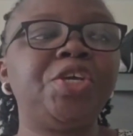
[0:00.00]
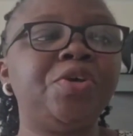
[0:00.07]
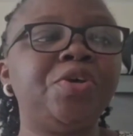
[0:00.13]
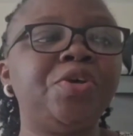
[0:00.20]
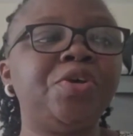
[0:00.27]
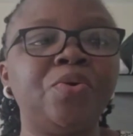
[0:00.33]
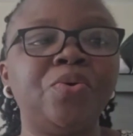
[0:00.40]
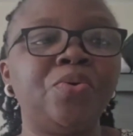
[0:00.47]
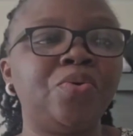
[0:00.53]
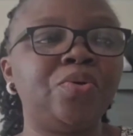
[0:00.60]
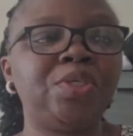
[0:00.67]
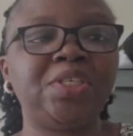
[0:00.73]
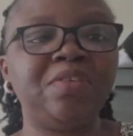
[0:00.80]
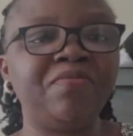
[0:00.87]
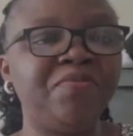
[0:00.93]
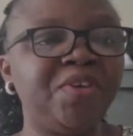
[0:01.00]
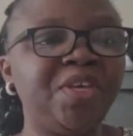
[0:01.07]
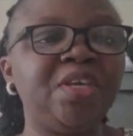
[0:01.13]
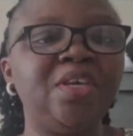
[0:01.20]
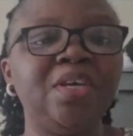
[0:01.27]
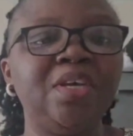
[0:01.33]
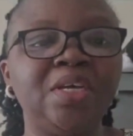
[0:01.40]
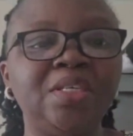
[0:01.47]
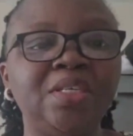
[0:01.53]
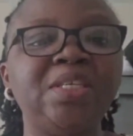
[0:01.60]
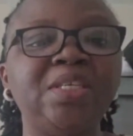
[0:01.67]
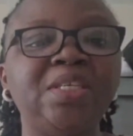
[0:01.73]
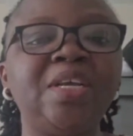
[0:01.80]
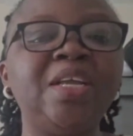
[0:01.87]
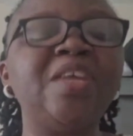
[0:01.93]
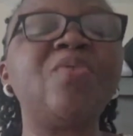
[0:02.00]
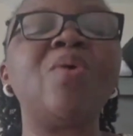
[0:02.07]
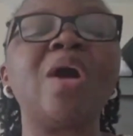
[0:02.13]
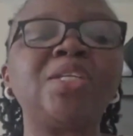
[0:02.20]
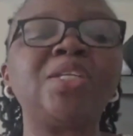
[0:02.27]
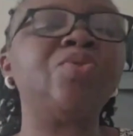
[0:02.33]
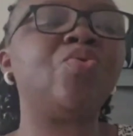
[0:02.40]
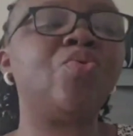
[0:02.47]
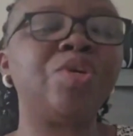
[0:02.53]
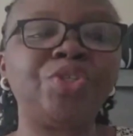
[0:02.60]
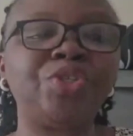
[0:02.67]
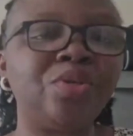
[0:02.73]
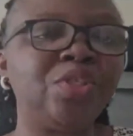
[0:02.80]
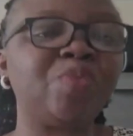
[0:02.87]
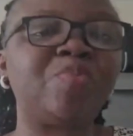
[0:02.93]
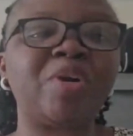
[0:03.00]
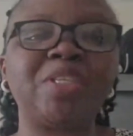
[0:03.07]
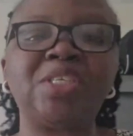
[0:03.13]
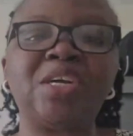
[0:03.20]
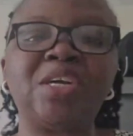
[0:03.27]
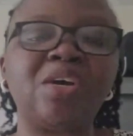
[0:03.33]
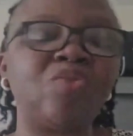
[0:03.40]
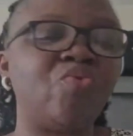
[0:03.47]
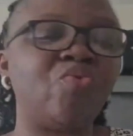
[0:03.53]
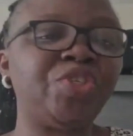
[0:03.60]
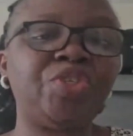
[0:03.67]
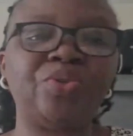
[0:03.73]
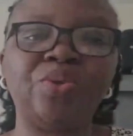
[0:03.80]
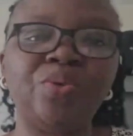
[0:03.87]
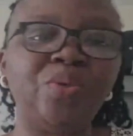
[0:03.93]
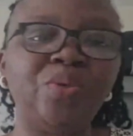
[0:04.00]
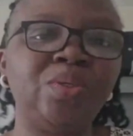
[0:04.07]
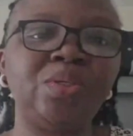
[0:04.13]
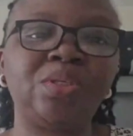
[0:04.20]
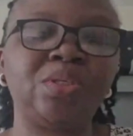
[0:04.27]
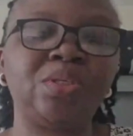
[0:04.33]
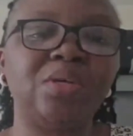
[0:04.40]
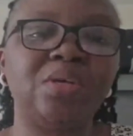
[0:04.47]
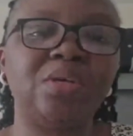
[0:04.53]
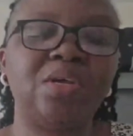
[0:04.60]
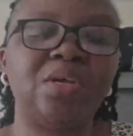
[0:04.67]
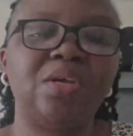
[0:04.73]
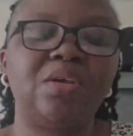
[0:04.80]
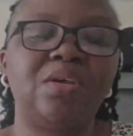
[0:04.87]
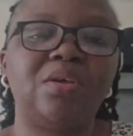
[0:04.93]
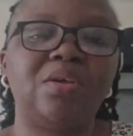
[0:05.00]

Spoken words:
they check your CV and see that they will ask you questions, practical questions.